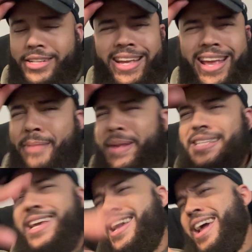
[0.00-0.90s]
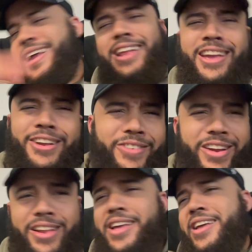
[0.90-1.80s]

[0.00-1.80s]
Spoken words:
Again, I'm not saying that in an ignorant